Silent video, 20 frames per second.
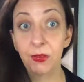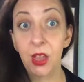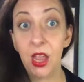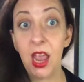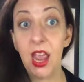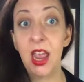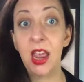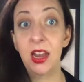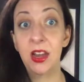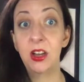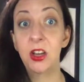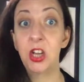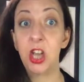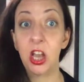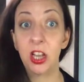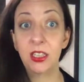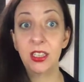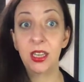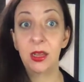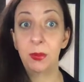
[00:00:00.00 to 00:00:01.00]
and
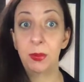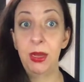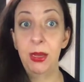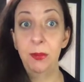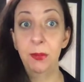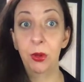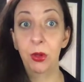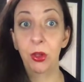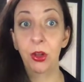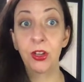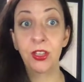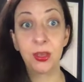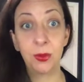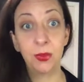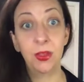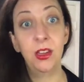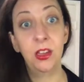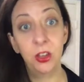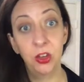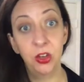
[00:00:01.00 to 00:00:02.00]
toxic people are
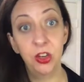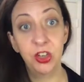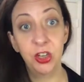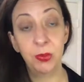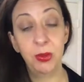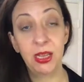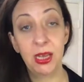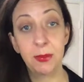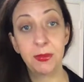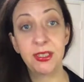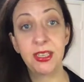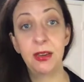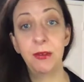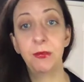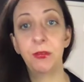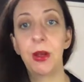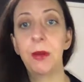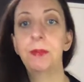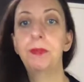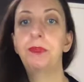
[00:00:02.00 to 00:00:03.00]
something you should be kept safe
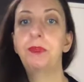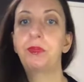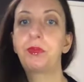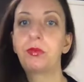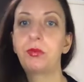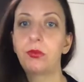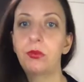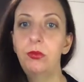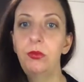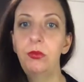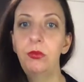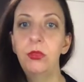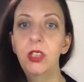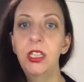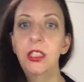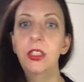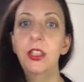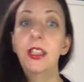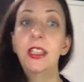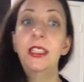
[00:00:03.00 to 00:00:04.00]
from.
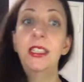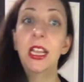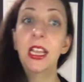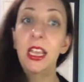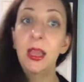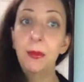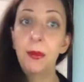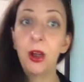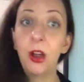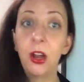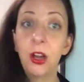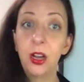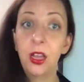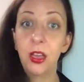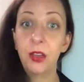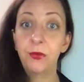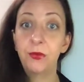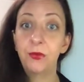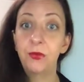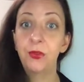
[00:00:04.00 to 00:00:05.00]
So the second part
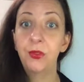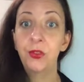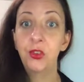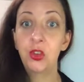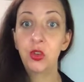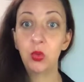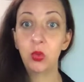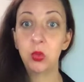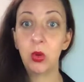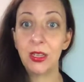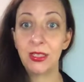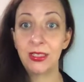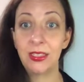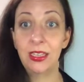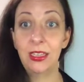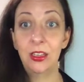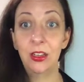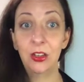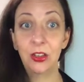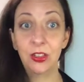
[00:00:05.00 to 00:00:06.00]
of
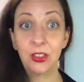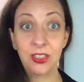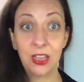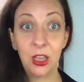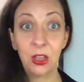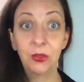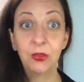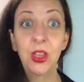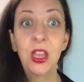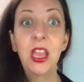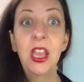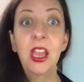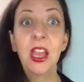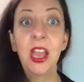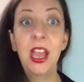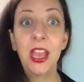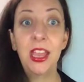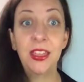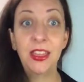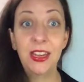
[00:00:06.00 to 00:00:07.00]
trusting yourself
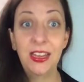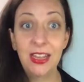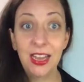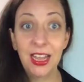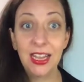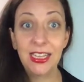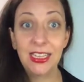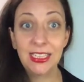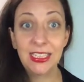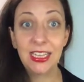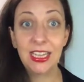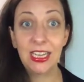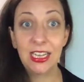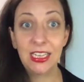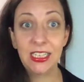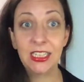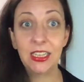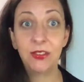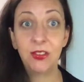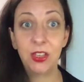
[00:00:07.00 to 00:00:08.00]
and the 9
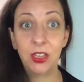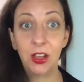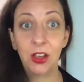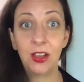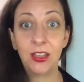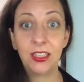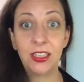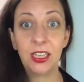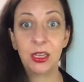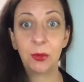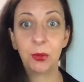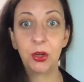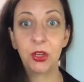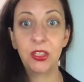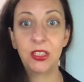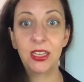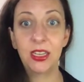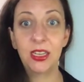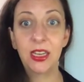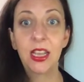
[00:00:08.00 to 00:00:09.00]
signs of a toxic
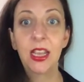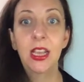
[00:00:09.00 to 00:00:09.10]
person